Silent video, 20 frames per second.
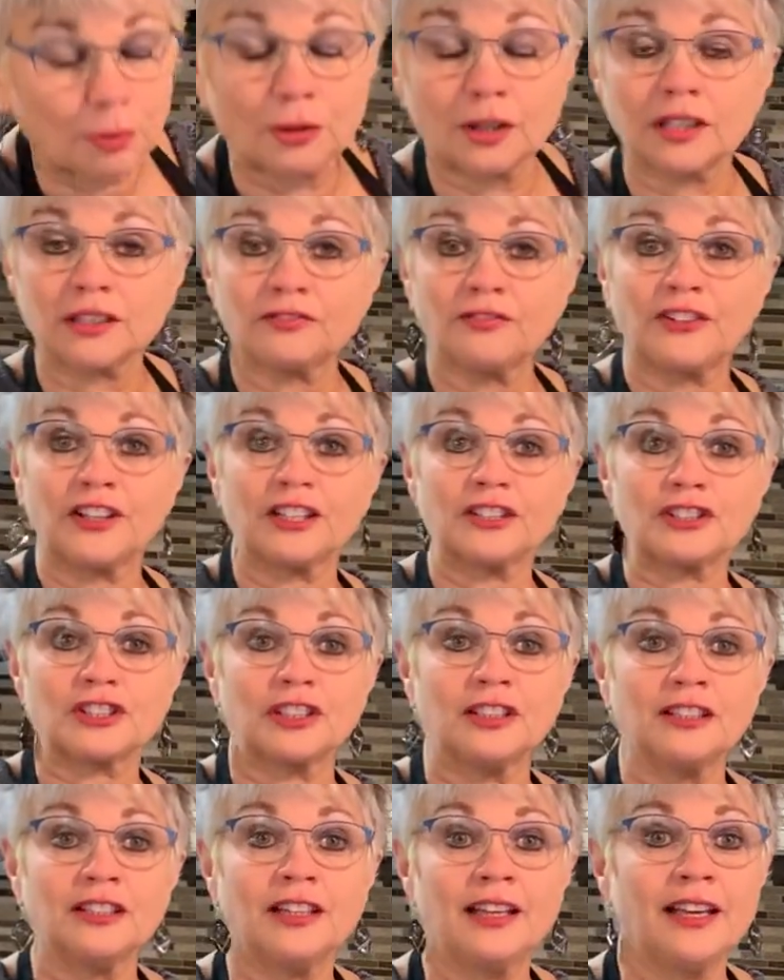pork
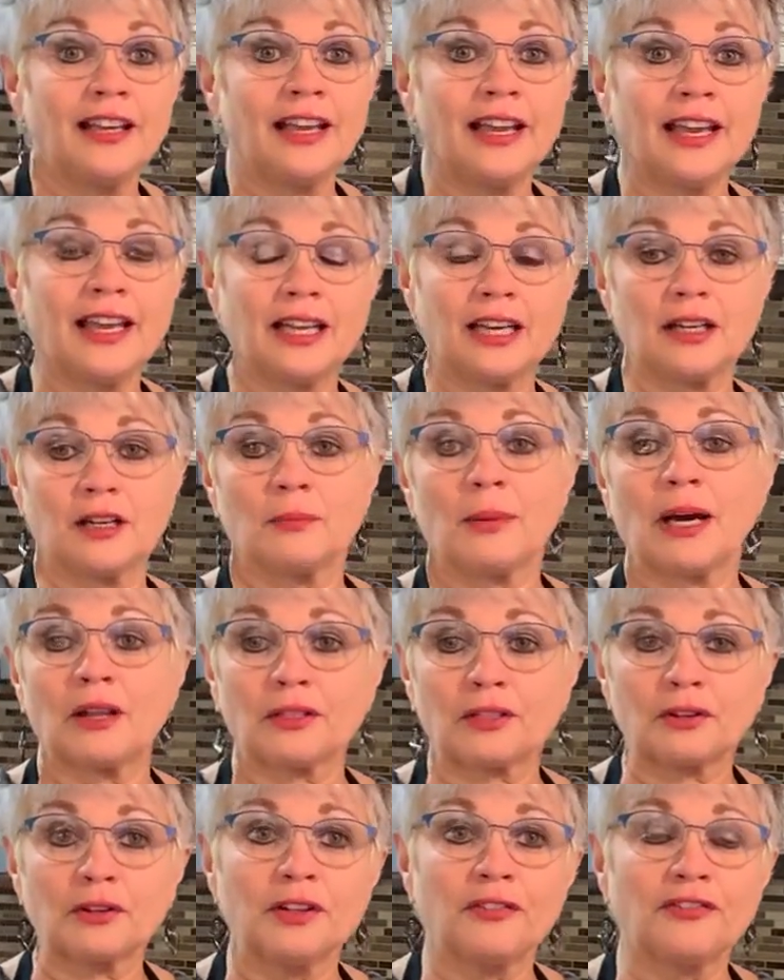function, and in
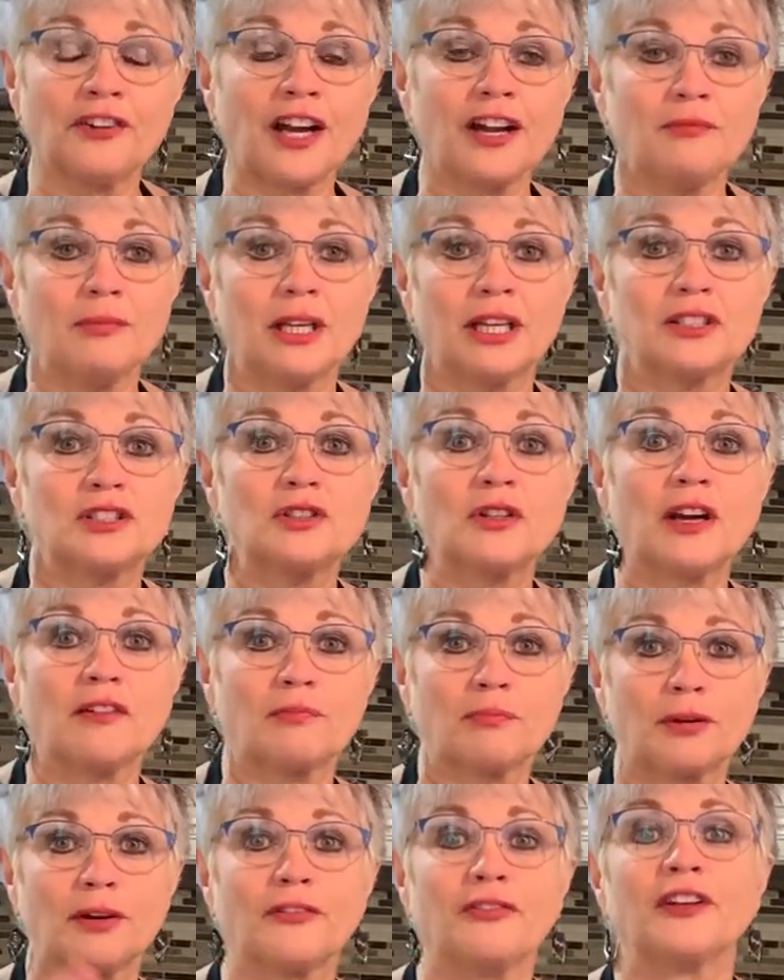about 35 minutes you
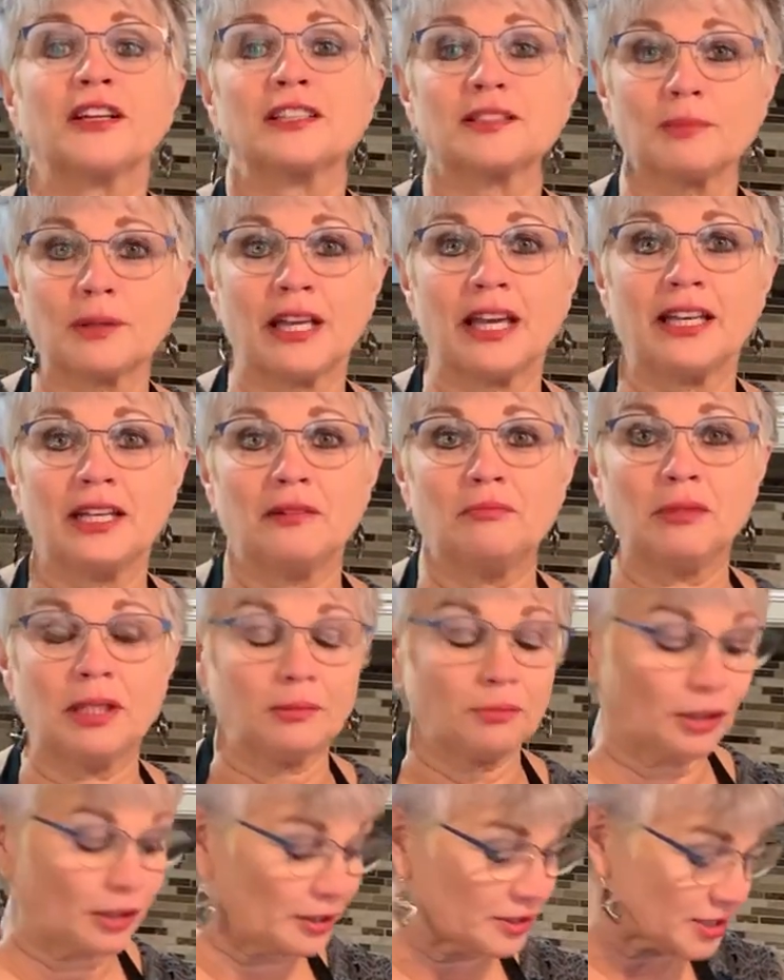have perfect spaghetti and
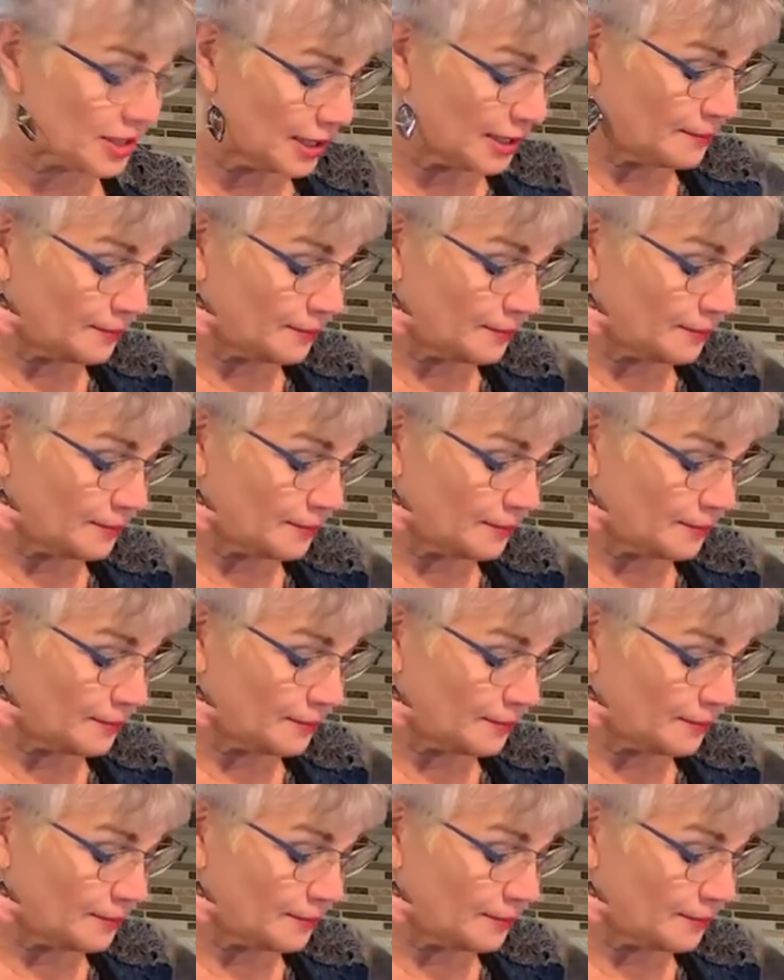meatballs.